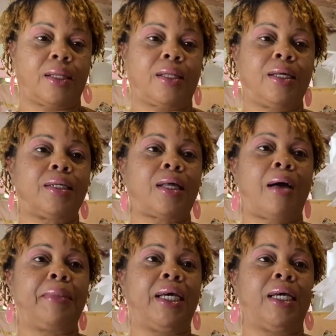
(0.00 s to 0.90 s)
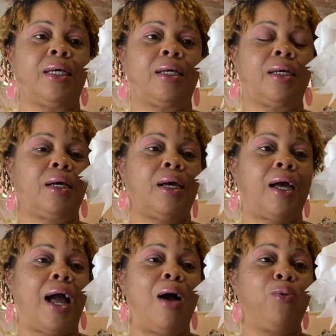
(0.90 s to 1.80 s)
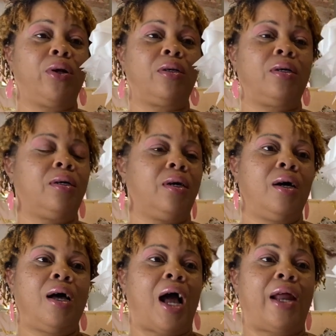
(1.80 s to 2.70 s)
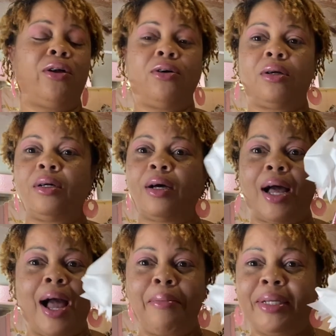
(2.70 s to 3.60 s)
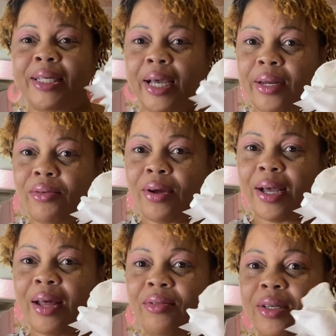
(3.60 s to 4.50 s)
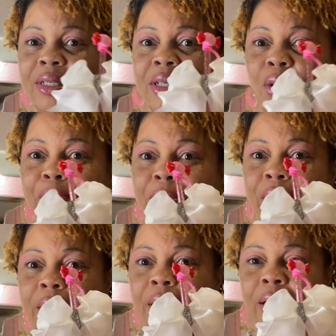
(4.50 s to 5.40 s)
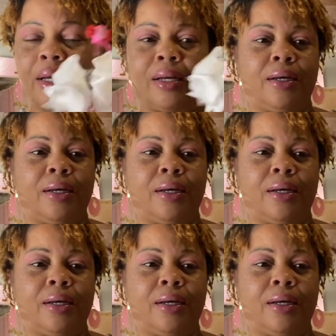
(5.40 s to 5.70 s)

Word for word: This, I mean, I would, I know I'd be scared to drink out of it because it's so pretty.